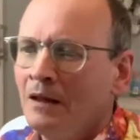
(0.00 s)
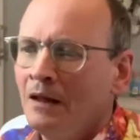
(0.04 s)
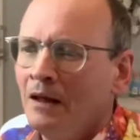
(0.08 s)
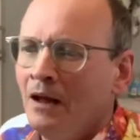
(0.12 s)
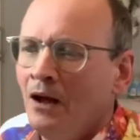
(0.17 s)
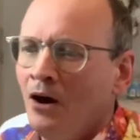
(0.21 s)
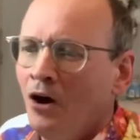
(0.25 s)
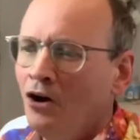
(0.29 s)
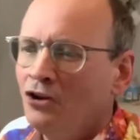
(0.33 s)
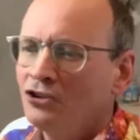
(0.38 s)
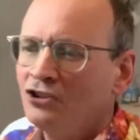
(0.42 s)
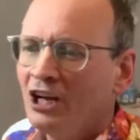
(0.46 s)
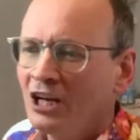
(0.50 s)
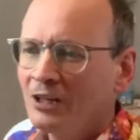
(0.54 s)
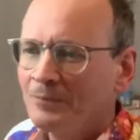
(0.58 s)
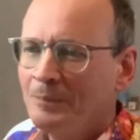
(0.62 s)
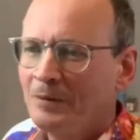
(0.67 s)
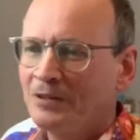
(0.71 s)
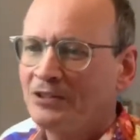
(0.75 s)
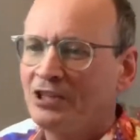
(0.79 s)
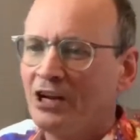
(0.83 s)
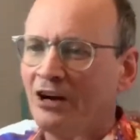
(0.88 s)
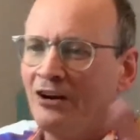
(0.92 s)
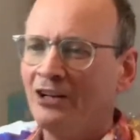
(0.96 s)
Oh, Jasper
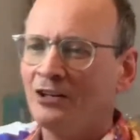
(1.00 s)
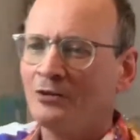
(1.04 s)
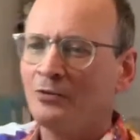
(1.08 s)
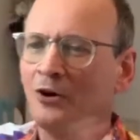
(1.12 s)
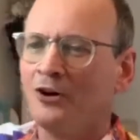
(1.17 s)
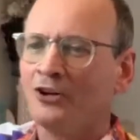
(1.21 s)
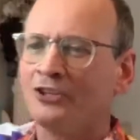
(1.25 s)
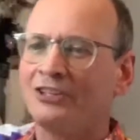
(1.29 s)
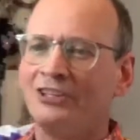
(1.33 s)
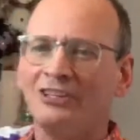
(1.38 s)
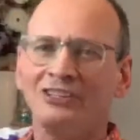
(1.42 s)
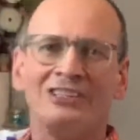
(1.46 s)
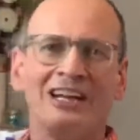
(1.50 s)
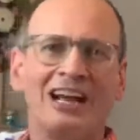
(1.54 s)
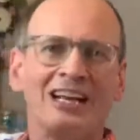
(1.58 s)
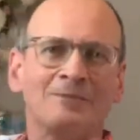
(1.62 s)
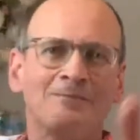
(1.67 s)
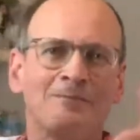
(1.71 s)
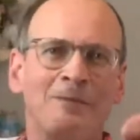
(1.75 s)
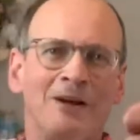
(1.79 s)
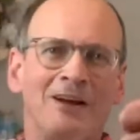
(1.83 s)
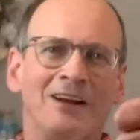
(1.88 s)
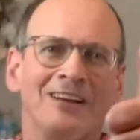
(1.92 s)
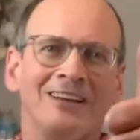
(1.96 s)
Cherry's watching.
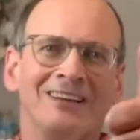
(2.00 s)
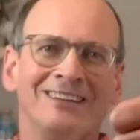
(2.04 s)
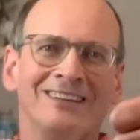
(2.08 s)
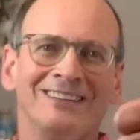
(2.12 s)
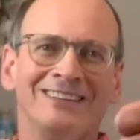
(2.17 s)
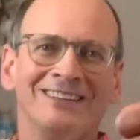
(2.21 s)
Jasper.